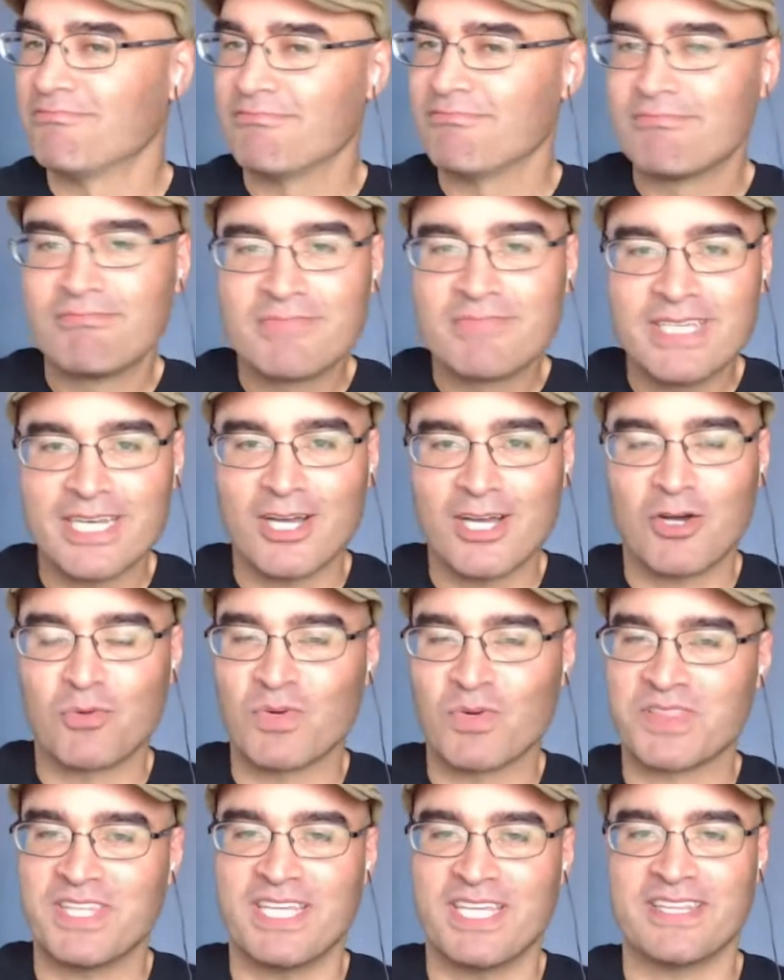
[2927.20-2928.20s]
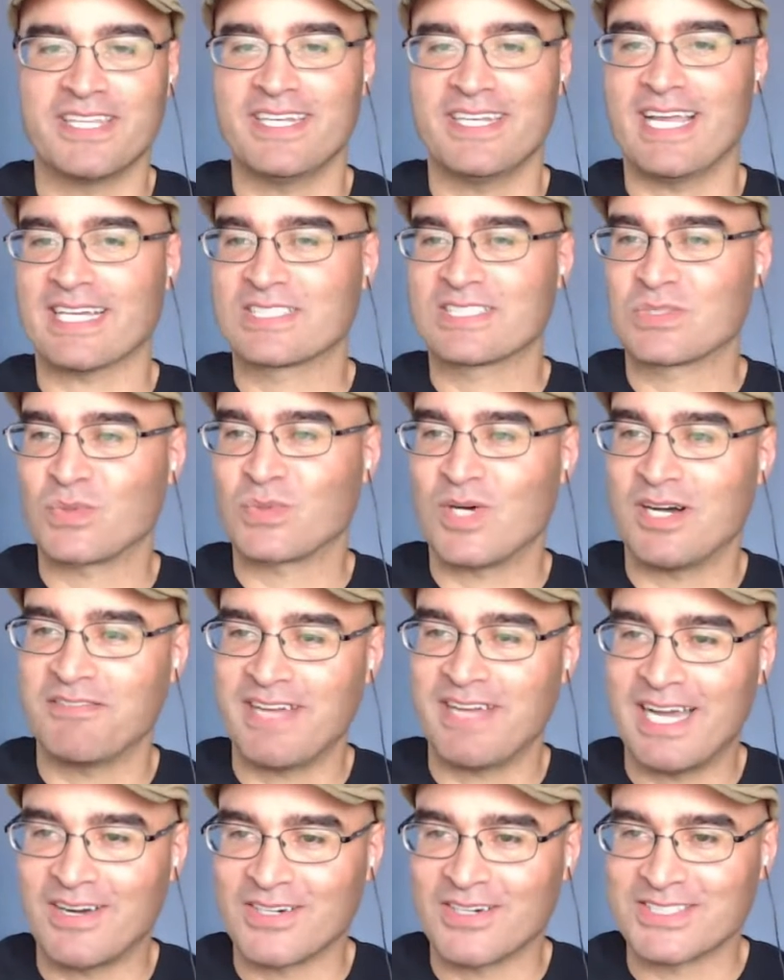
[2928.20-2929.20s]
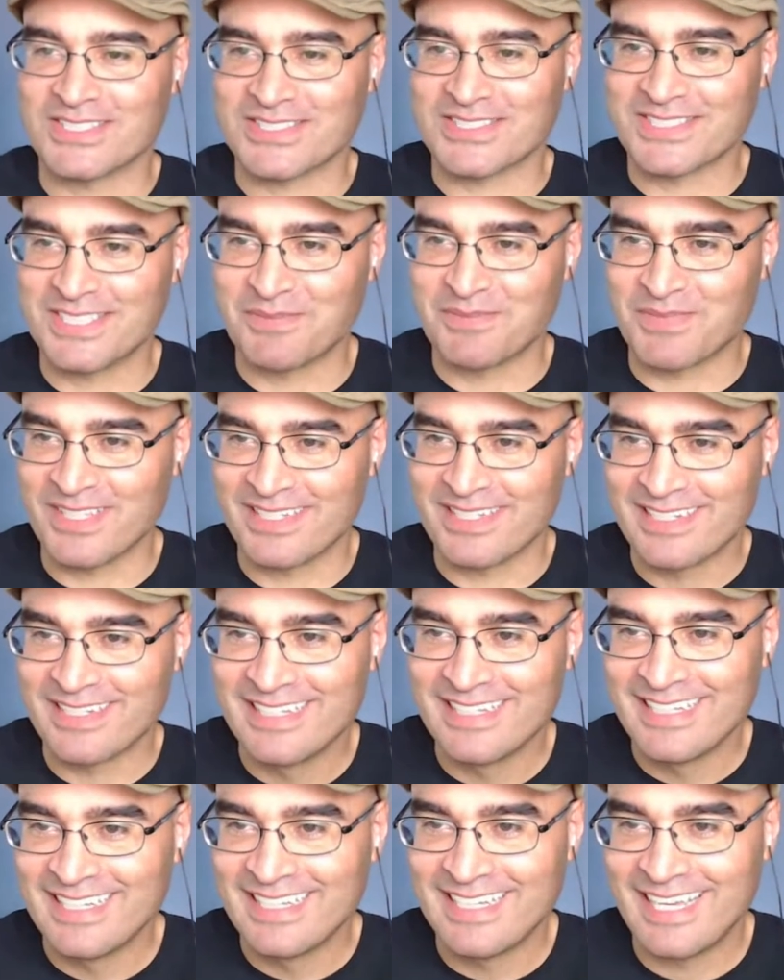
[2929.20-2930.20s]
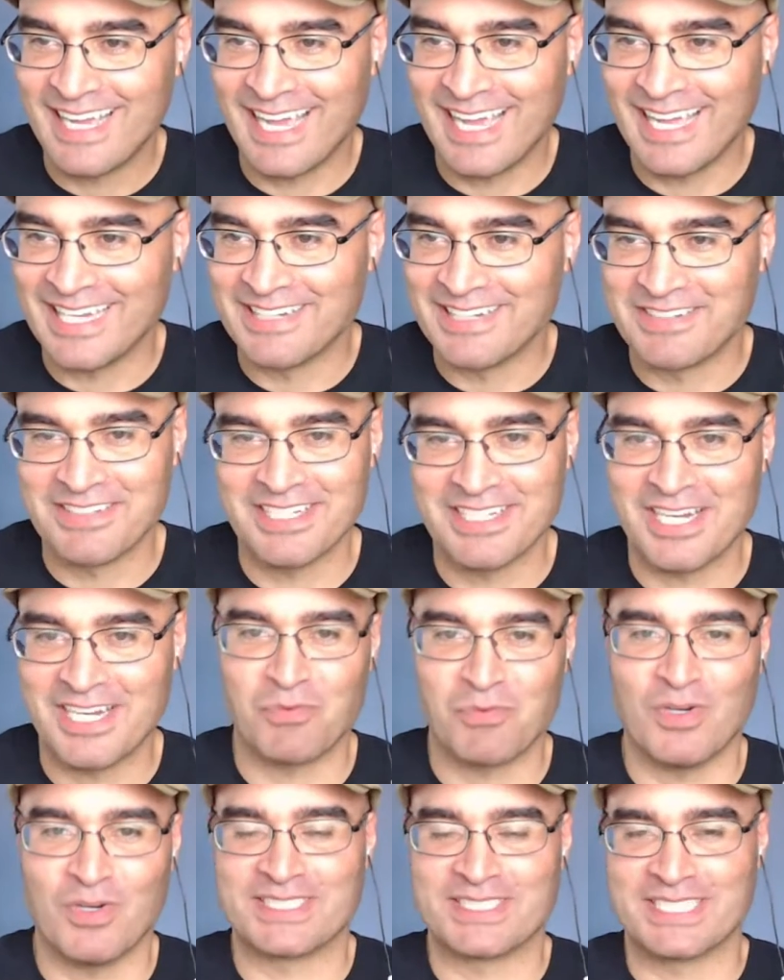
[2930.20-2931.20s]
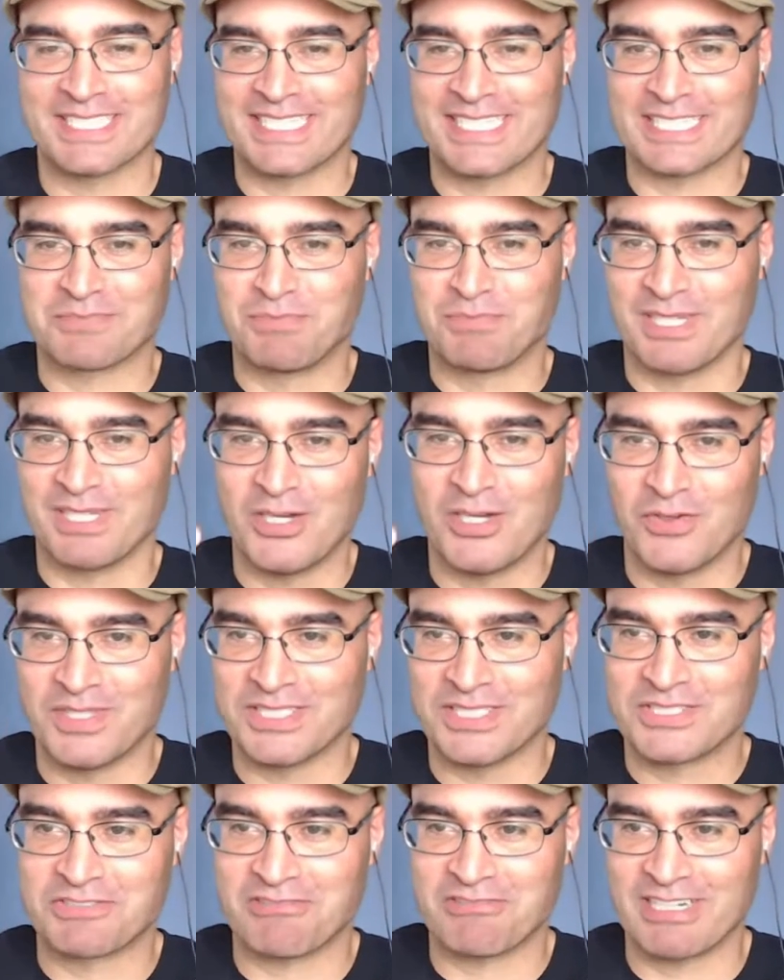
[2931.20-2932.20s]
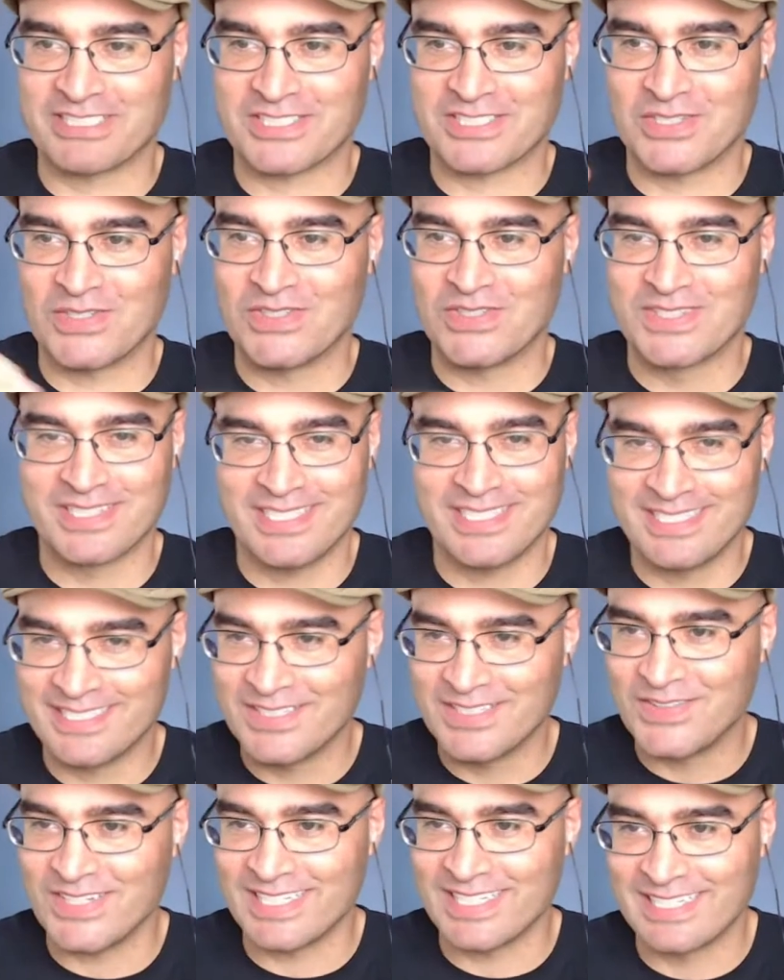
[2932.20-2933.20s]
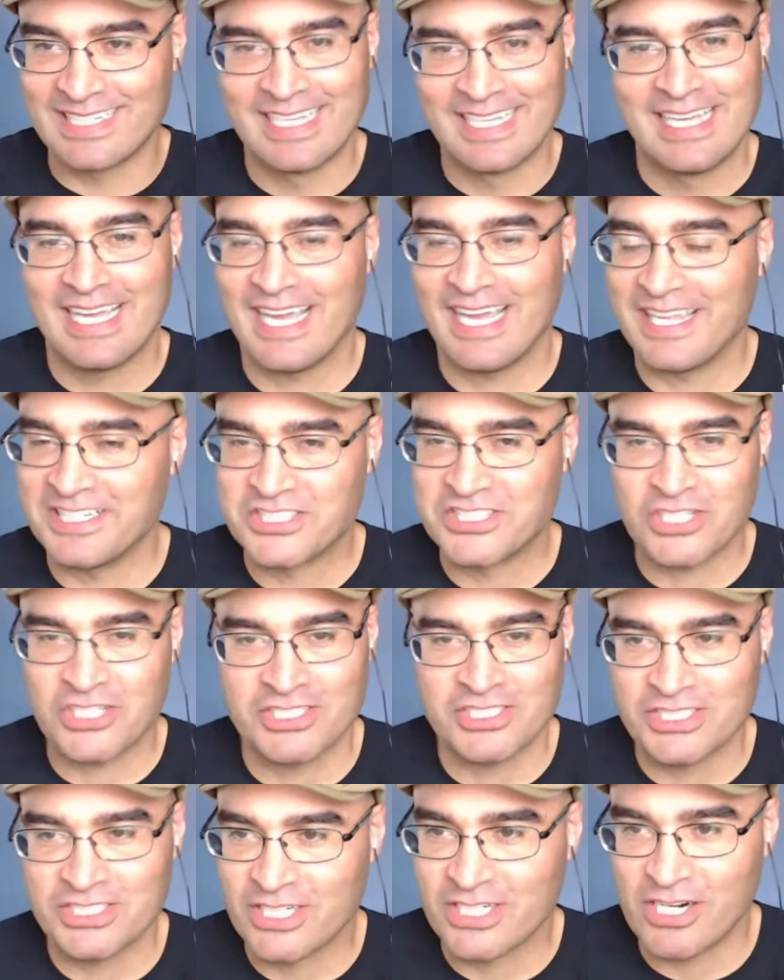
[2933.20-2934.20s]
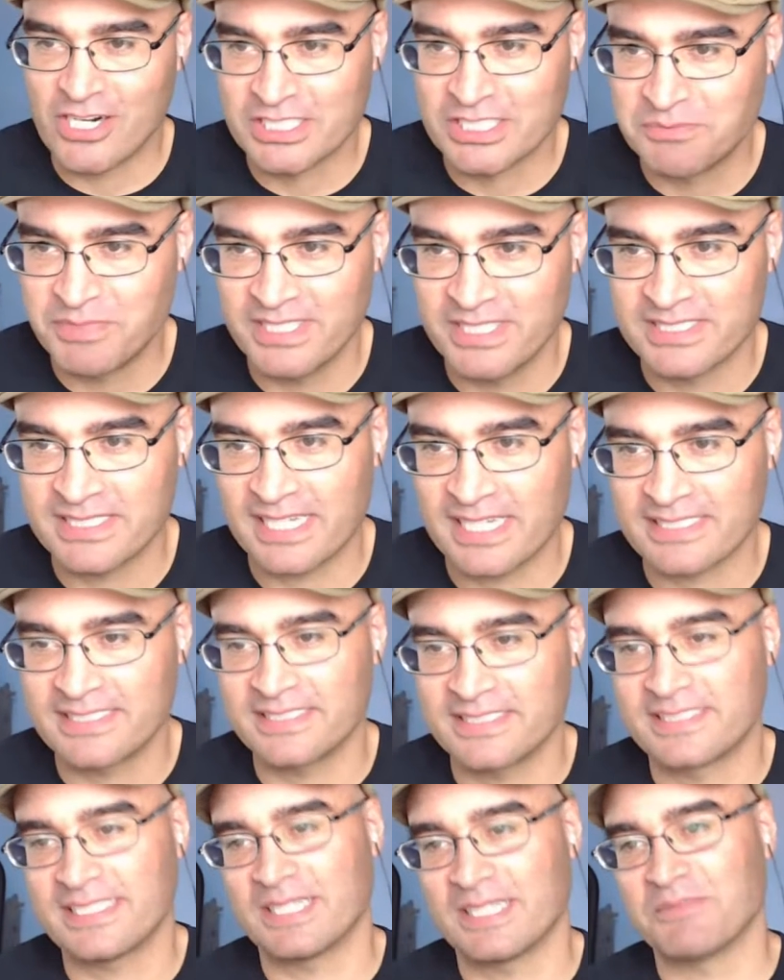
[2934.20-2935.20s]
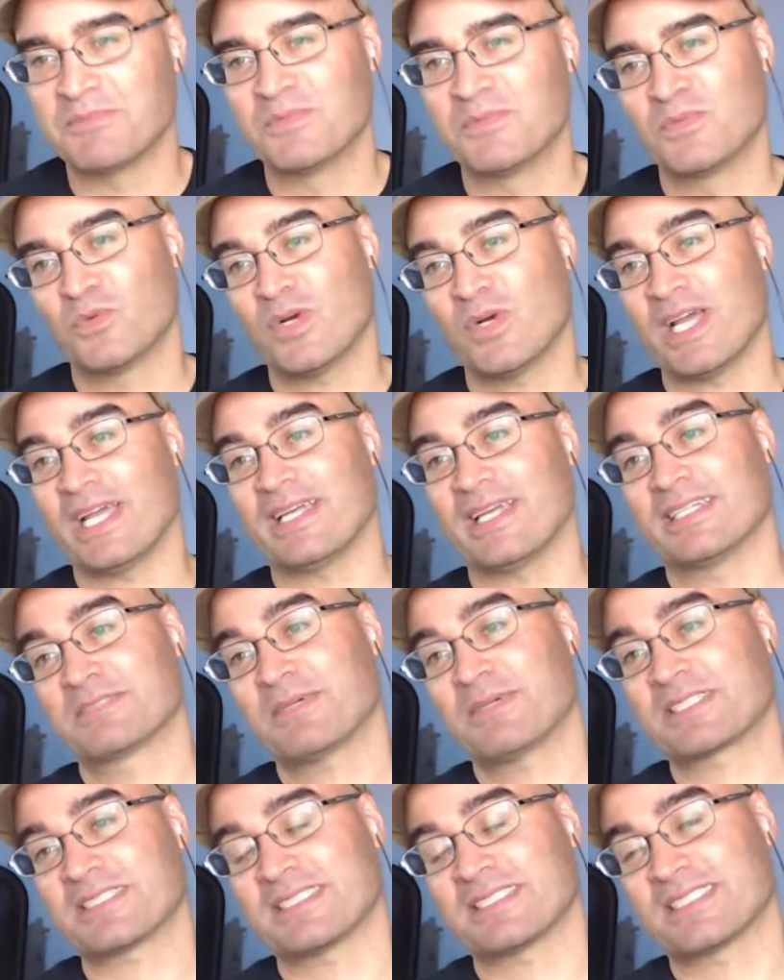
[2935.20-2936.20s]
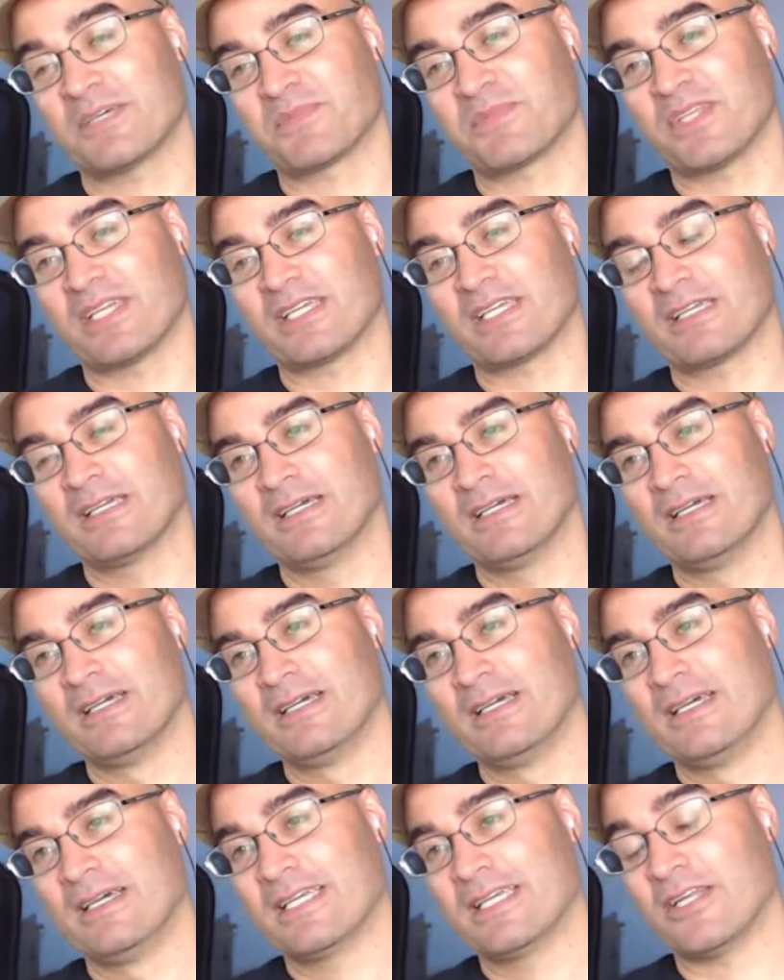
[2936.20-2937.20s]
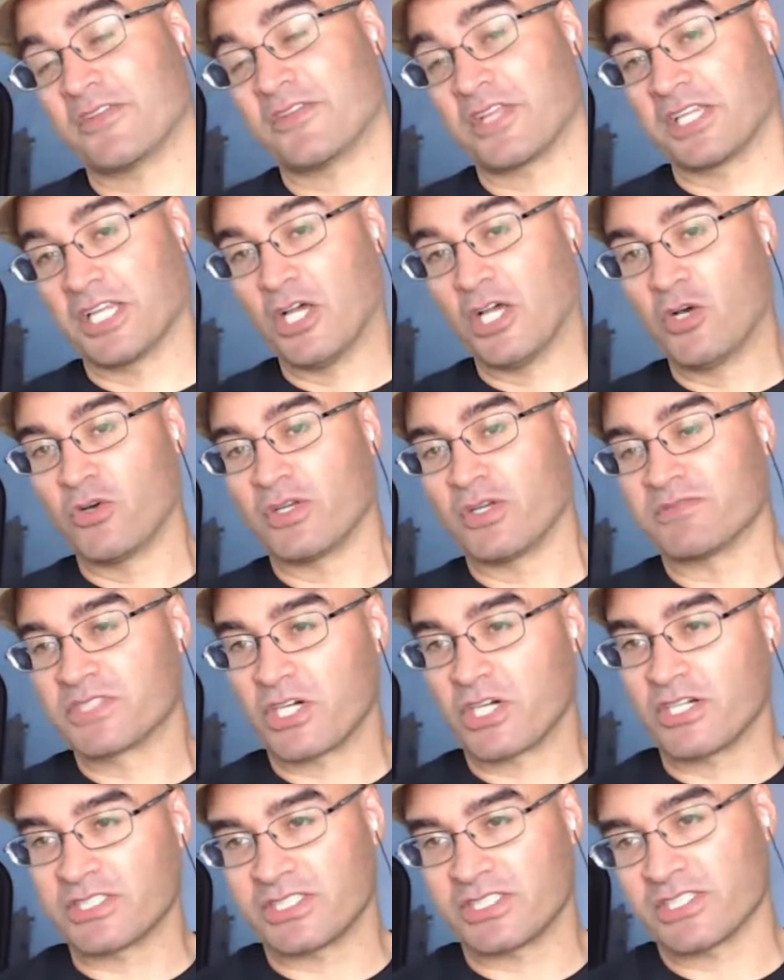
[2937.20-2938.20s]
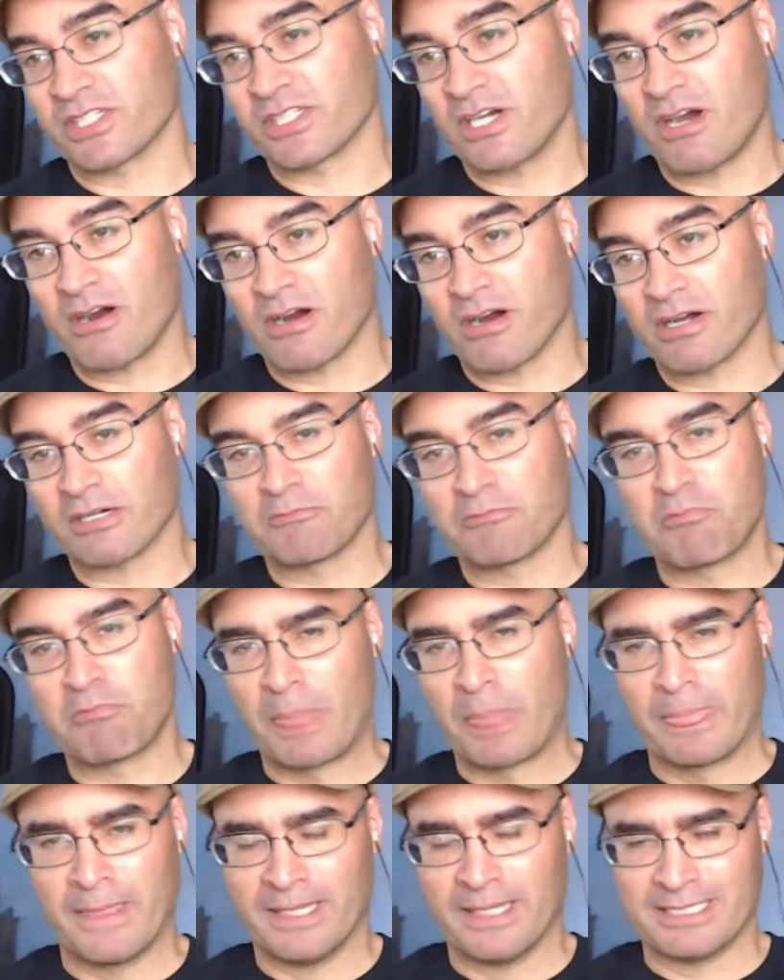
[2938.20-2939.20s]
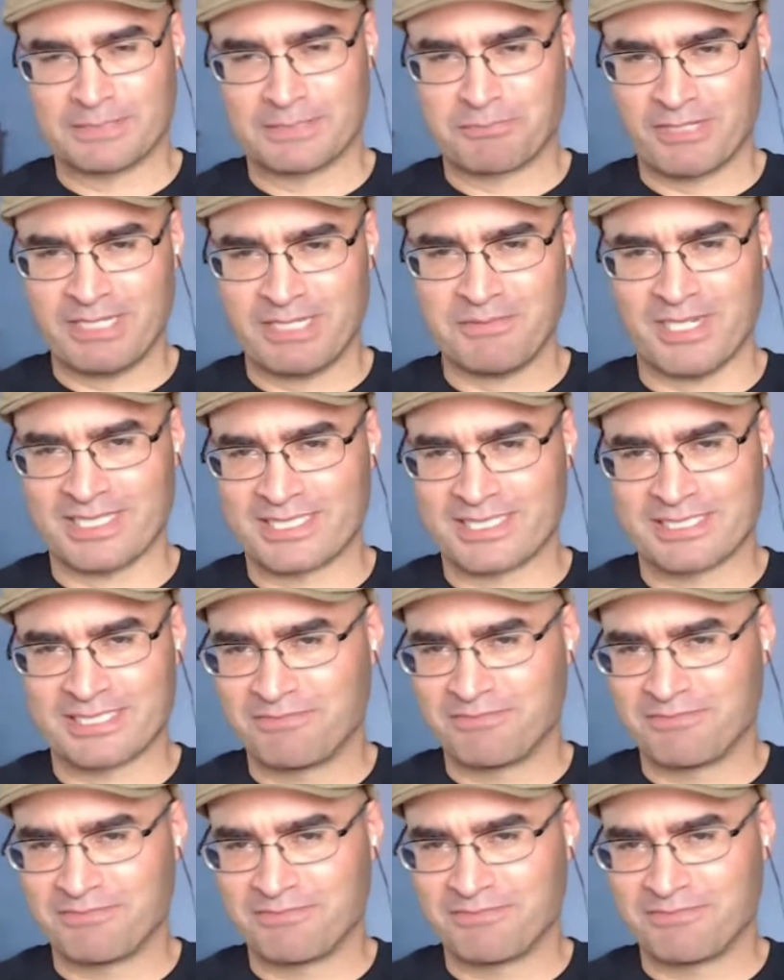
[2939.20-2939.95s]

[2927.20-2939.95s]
you know, within the next 12 hours or something. And, you know, once it gets below this threshold, then do it. And charging your car should be exactly the same way, especially something, you know, the load of charging your car is pretty much